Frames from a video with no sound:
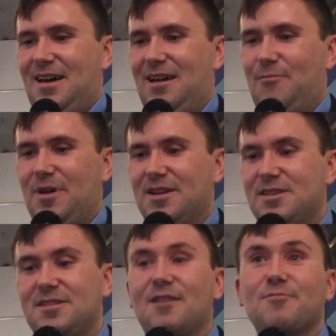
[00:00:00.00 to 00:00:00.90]
And what I
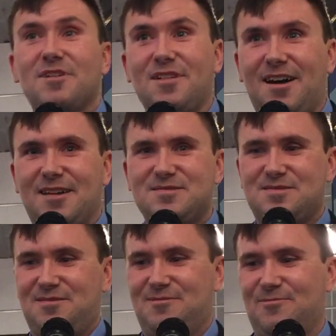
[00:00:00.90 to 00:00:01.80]
did not realize
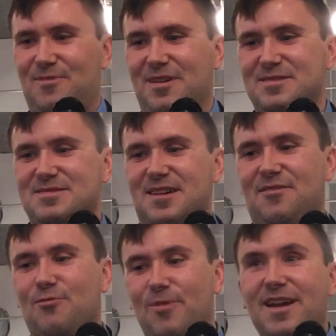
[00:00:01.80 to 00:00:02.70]
was
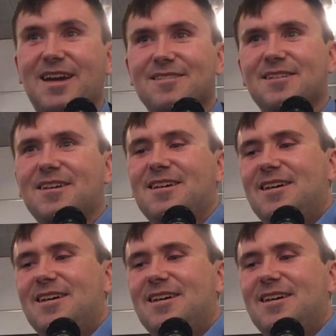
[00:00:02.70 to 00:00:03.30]
that the rain